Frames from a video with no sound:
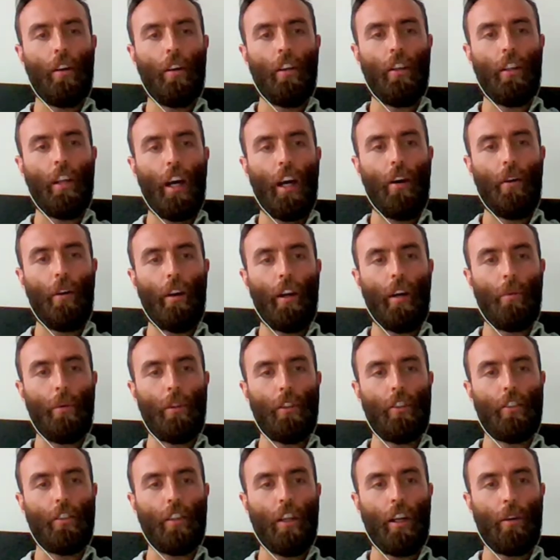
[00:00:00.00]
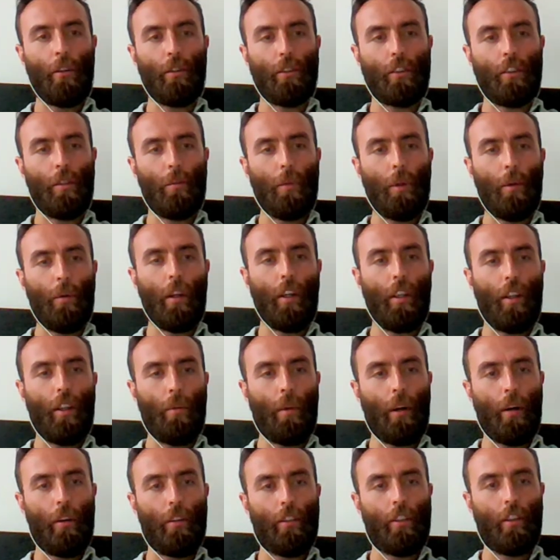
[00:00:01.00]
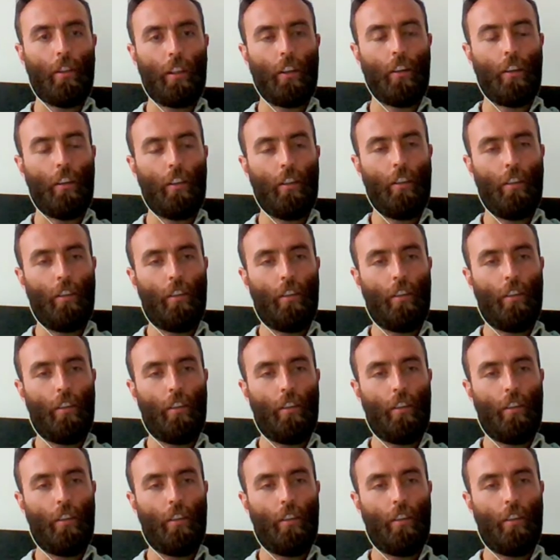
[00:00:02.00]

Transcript: earning now, and how much is the house going to be worth about, do you reckon?